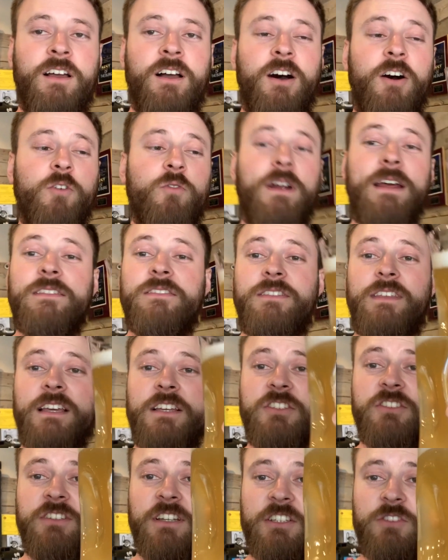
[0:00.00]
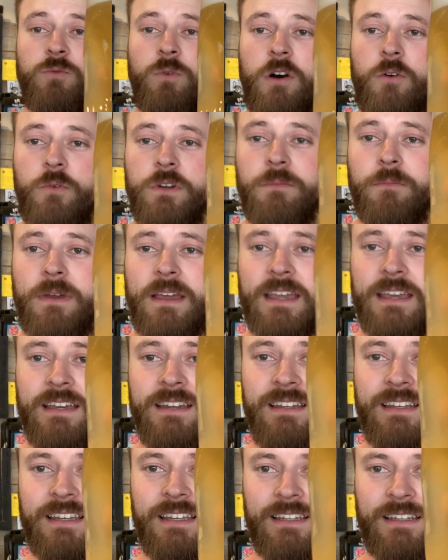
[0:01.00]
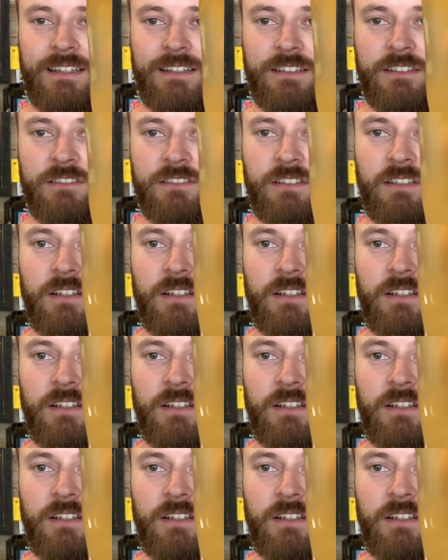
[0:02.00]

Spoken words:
All right, this is what we made. It is